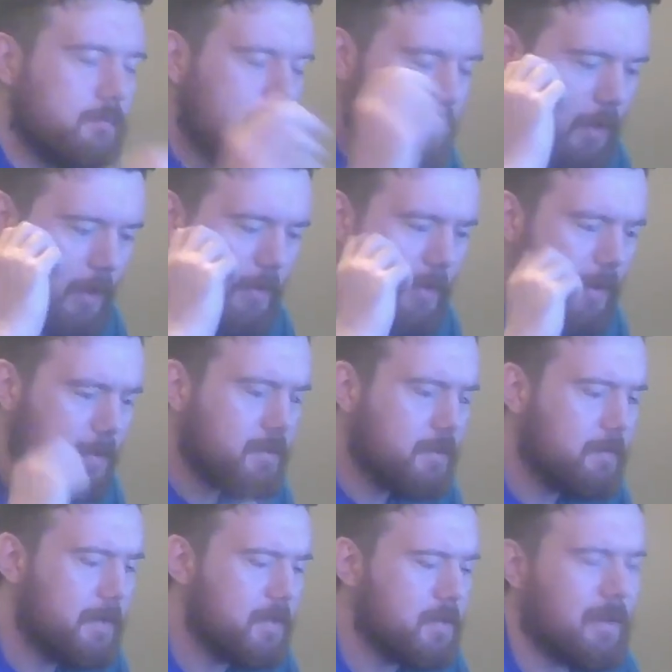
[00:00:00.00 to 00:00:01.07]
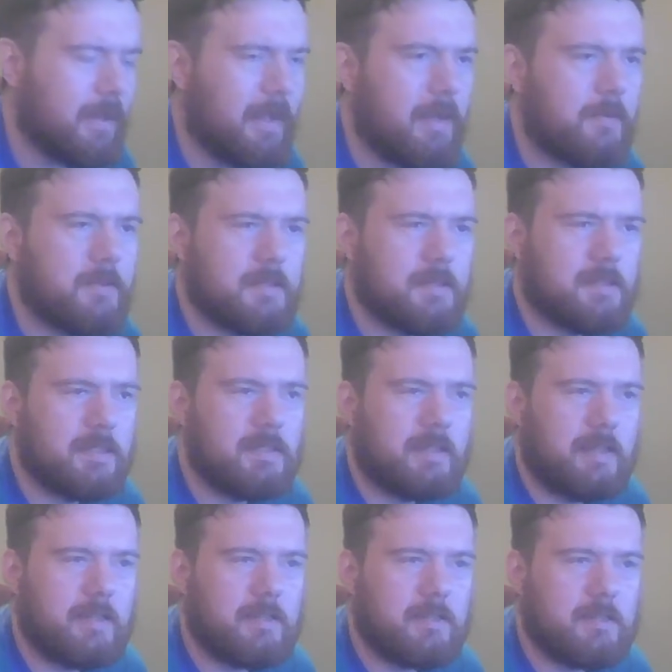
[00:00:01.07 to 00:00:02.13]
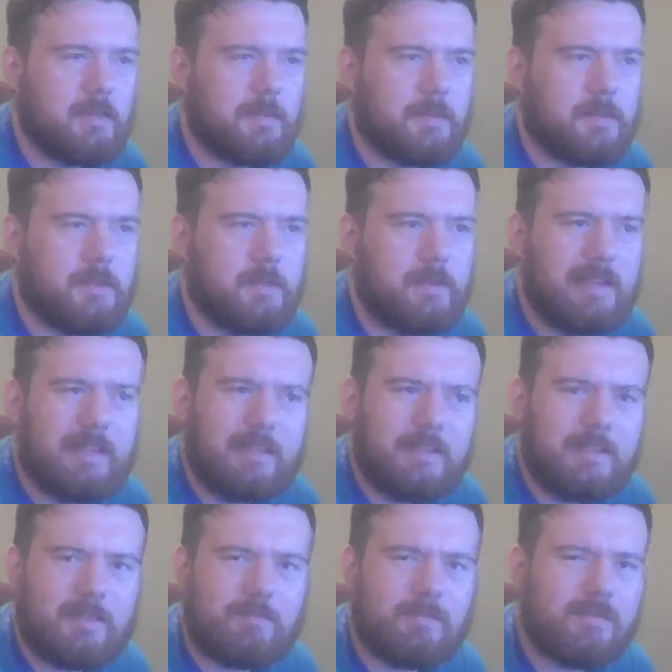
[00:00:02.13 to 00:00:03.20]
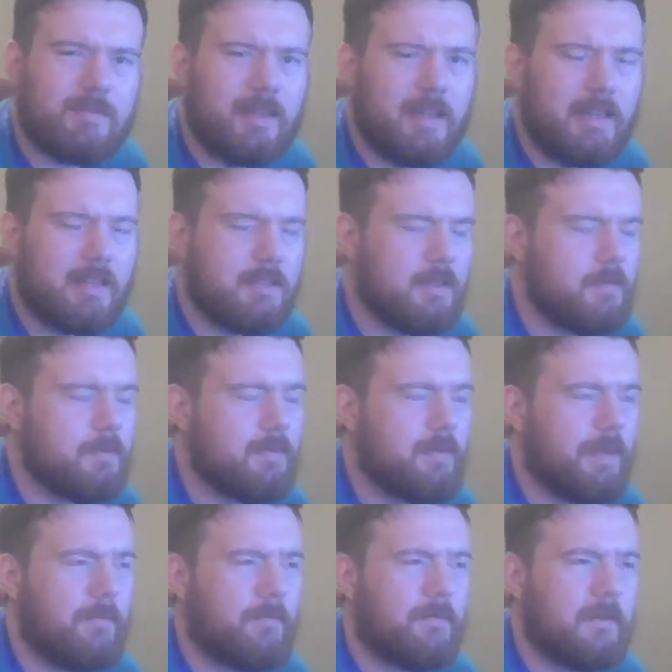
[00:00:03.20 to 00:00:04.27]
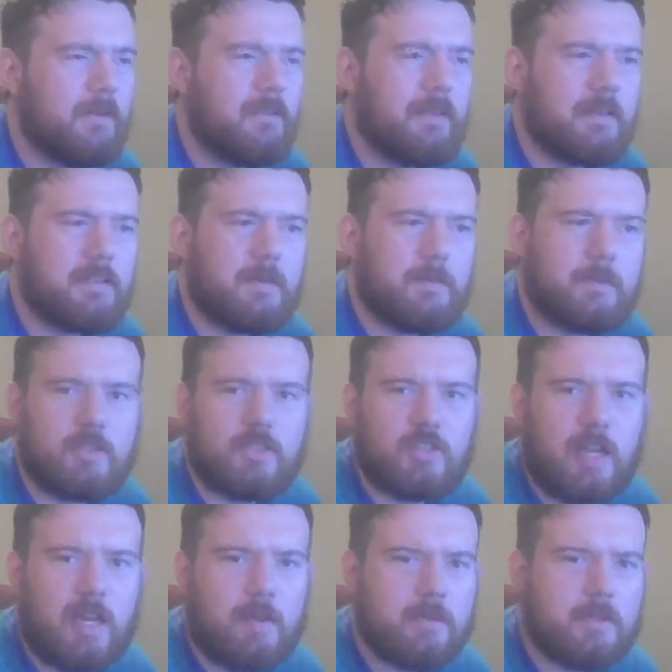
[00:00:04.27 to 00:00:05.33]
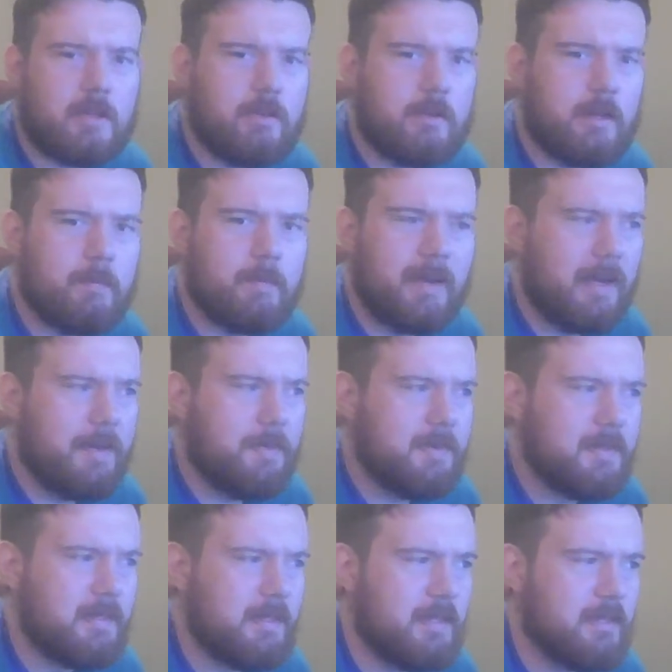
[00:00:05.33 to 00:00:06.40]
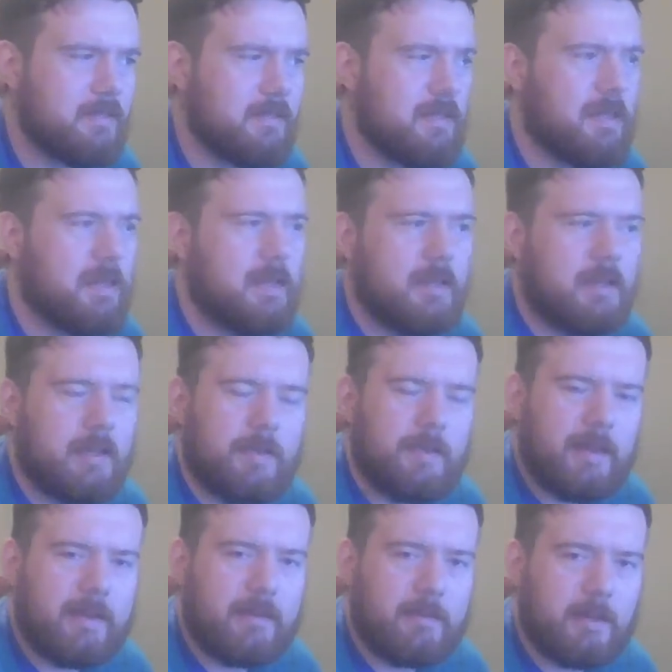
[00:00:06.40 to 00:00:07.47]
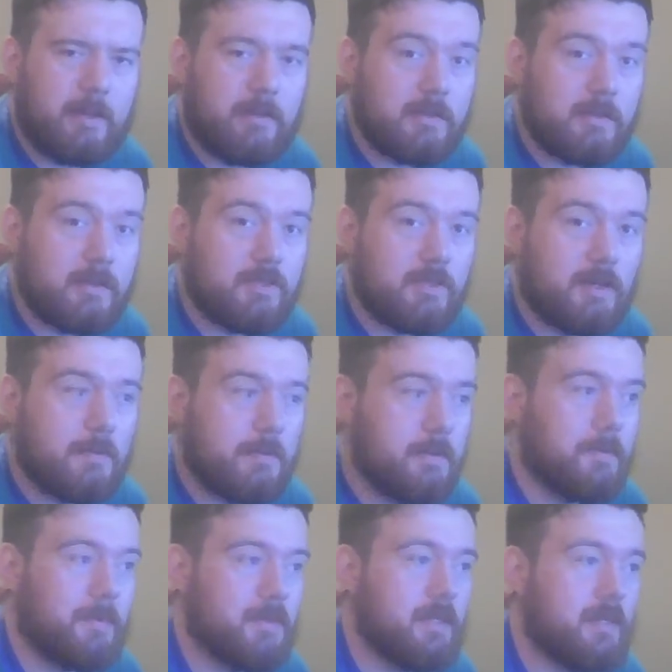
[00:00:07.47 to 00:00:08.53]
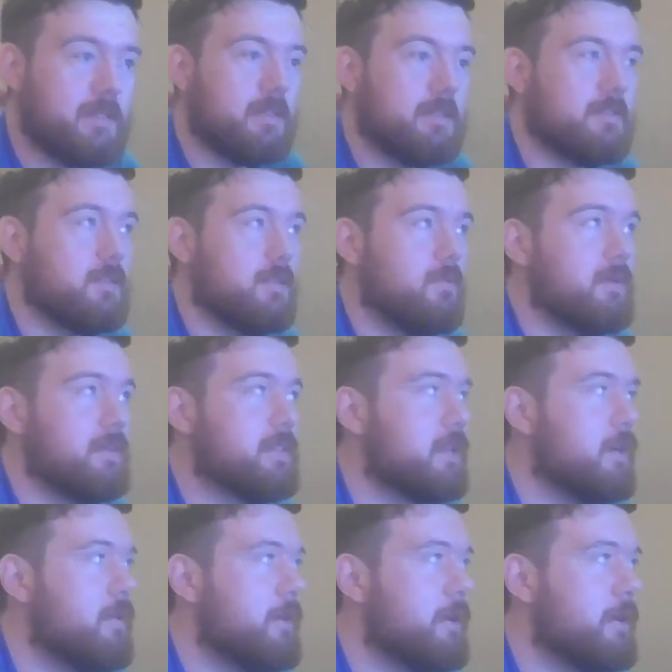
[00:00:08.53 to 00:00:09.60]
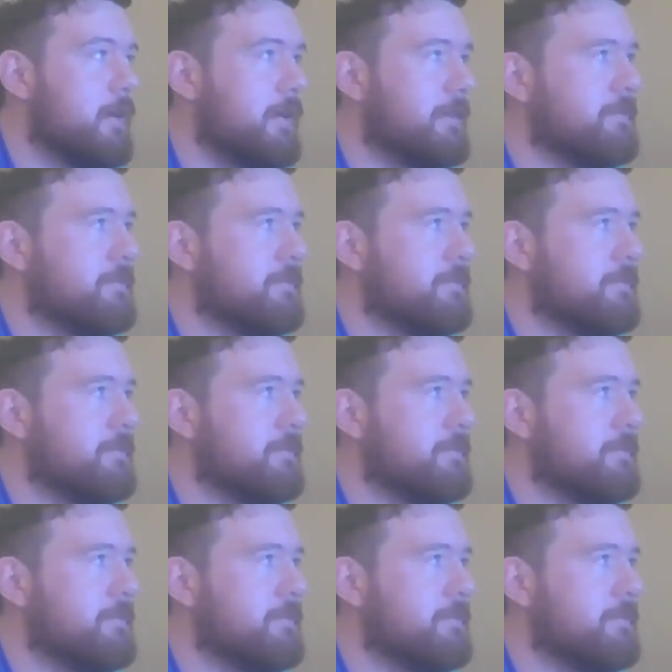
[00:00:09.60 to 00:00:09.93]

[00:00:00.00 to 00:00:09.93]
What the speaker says: And they also mentioned, like, ever since his days as number 2, they felt like something shady was going on behind the scenes, and that, you know, it's his job to protect us, so what's going on?